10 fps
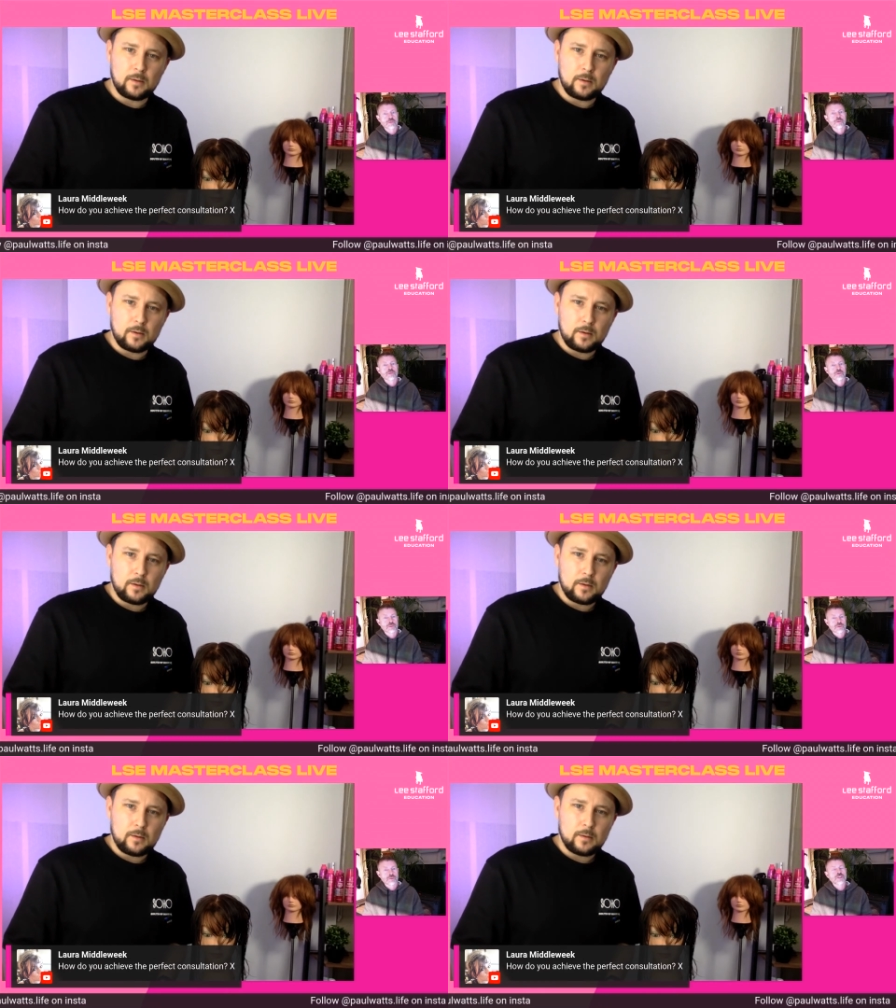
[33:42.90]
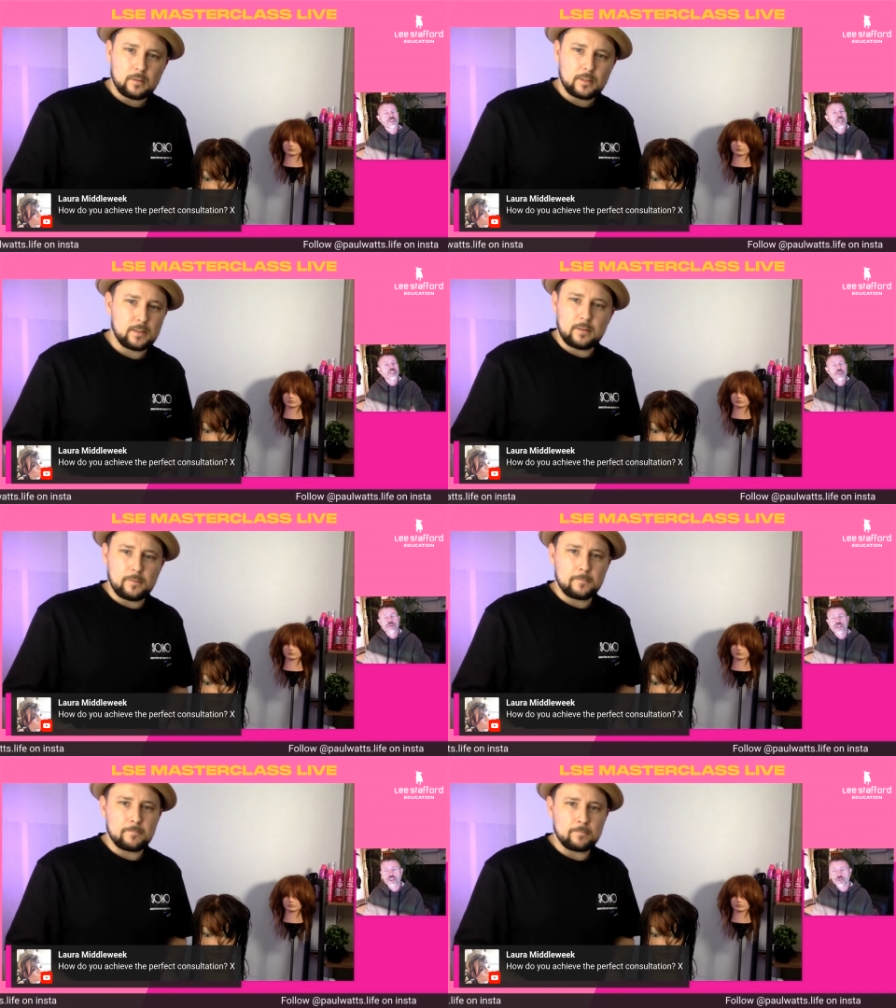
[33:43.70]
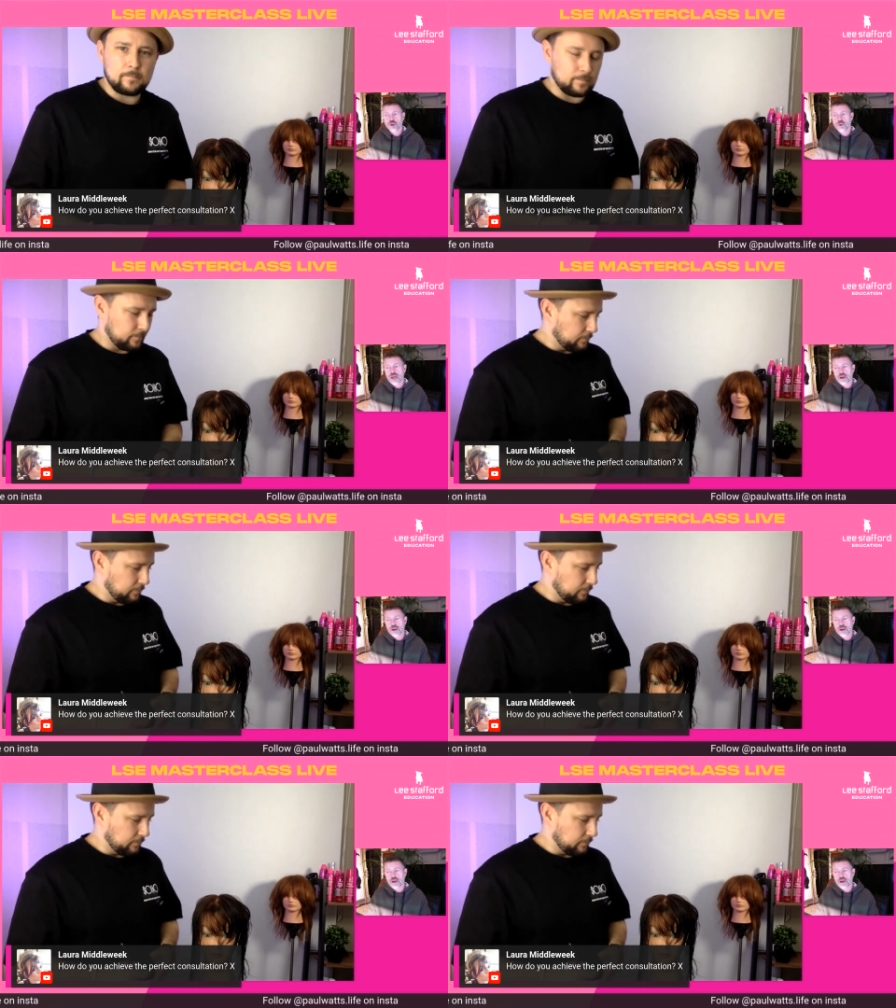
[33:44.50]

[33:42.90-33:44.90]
But tell me this, Paul.